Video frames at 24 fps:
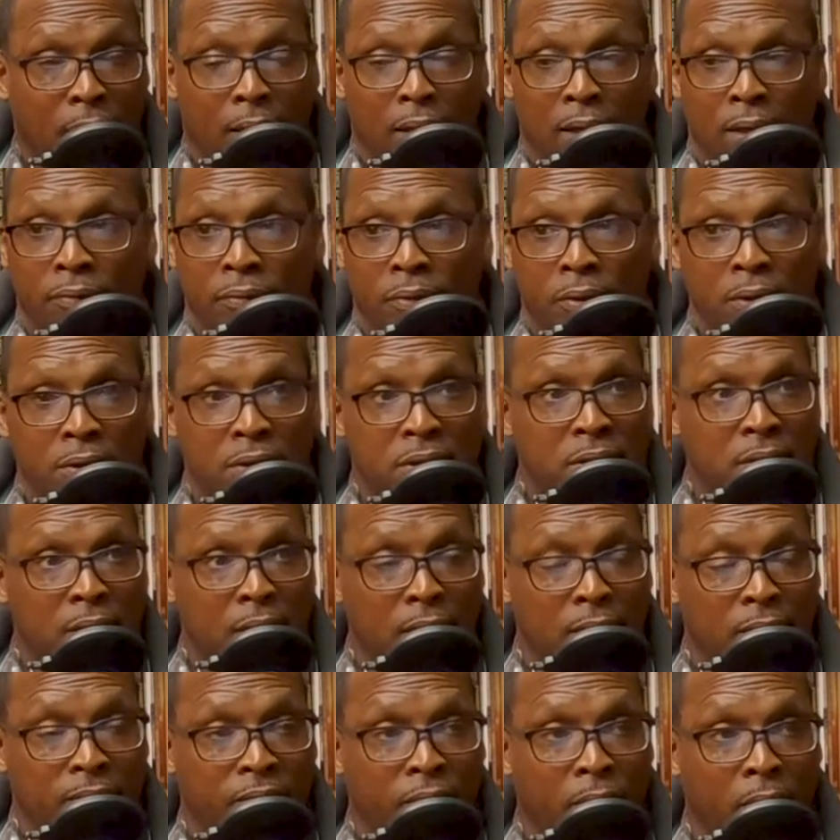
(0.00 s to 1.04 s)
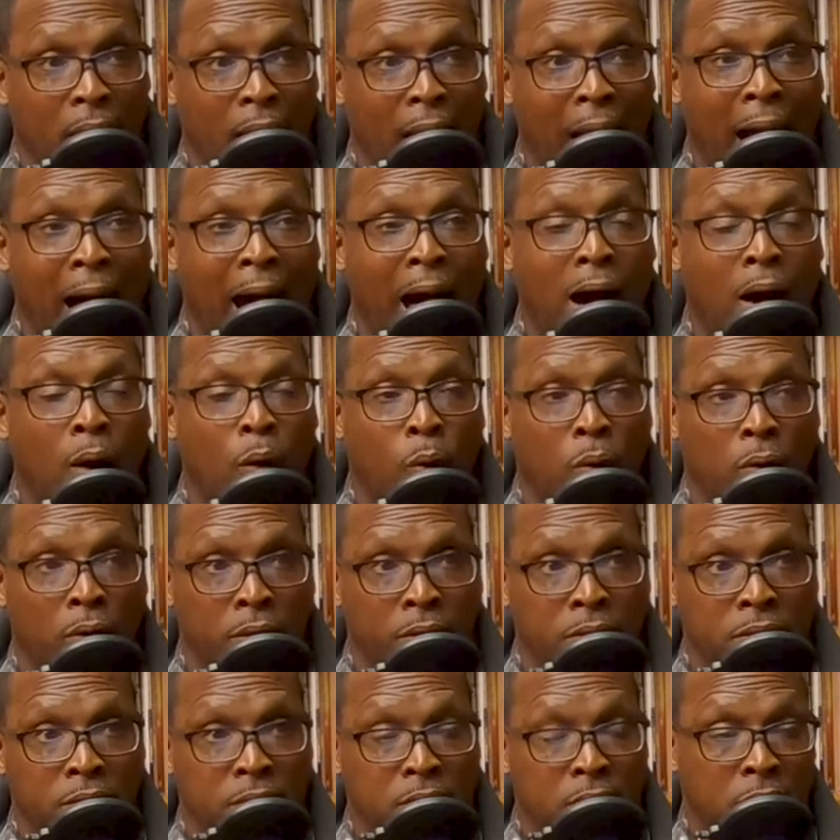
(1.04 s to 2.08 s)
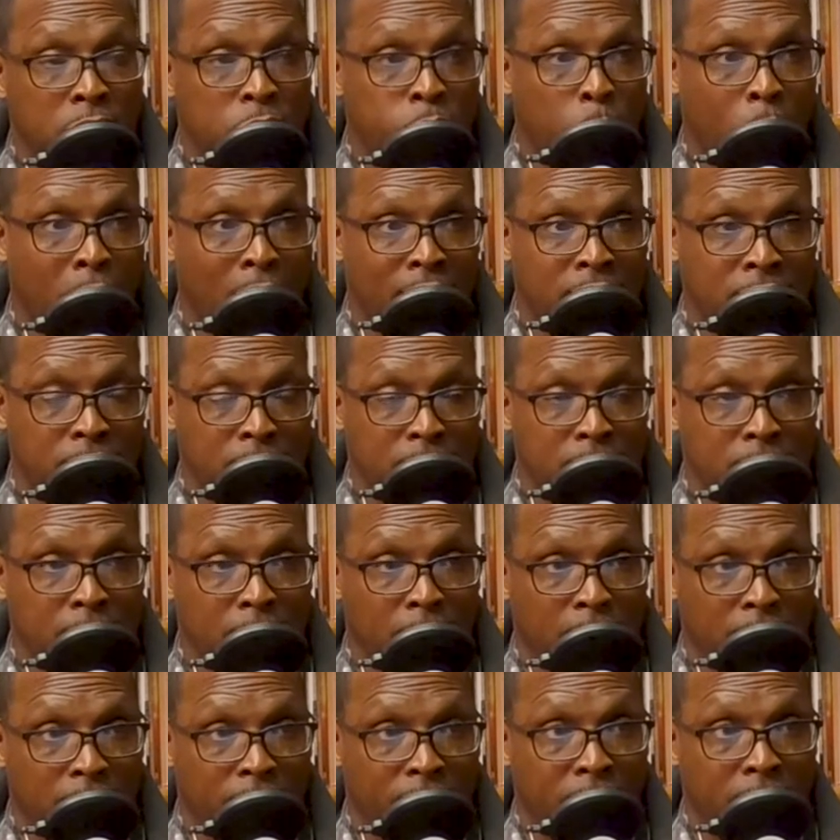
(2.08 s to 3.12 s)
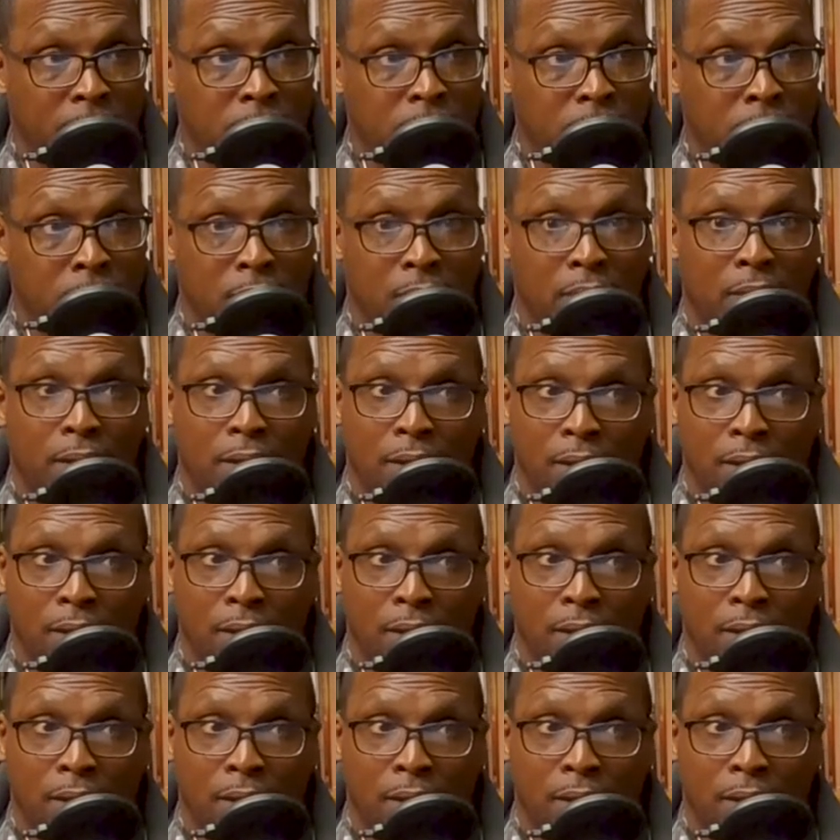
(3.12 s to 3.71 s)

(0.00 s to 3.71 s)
If you're sitting for hours just watching television,